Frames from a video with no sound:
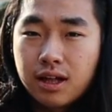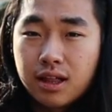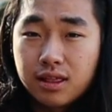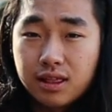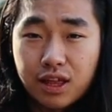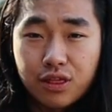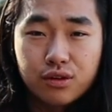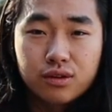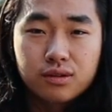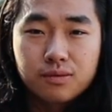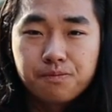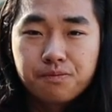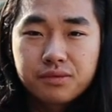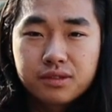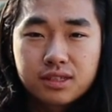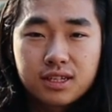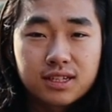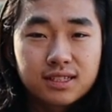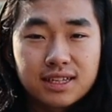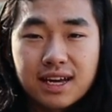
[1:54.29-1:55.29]
leather
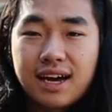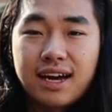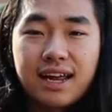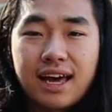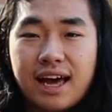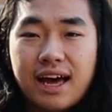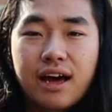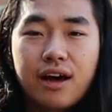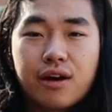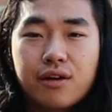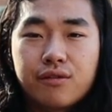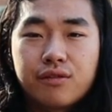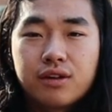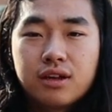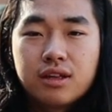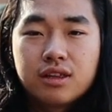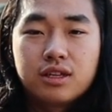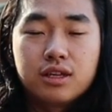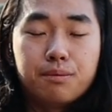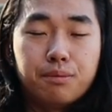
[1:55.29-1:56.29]
does not have
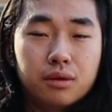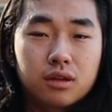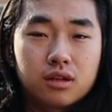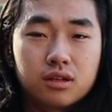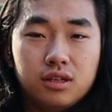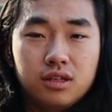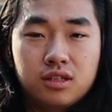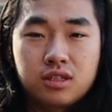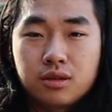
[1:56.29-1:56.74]
the ability